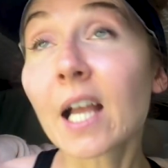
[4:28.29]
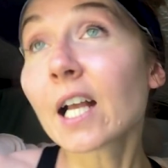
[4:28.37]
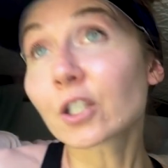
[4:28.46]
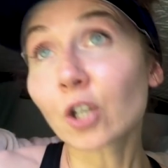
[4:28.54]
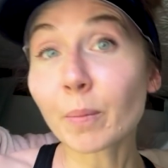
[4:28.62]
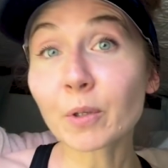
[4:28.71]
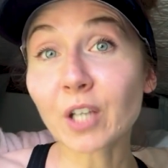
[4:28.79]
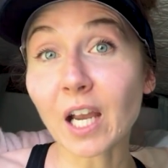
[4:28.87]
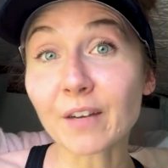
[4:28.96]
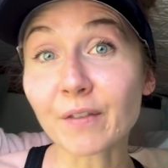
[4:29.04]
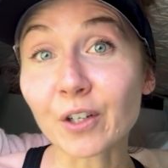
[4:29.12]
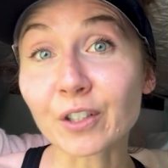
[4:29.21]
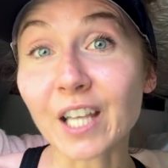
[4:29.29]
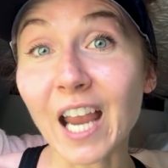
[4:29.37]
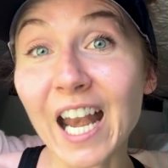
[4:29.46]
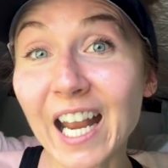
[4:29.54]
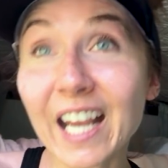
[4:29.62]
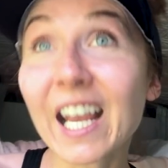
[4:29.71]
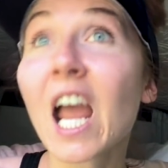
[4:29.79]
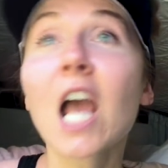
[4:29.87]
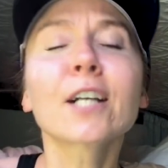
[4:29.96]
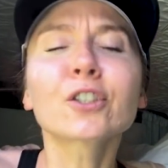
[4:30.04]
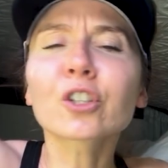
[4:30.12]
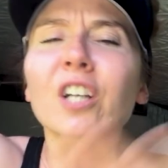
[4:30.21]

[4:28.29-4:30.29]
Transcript: It's almost kind of irritating because they're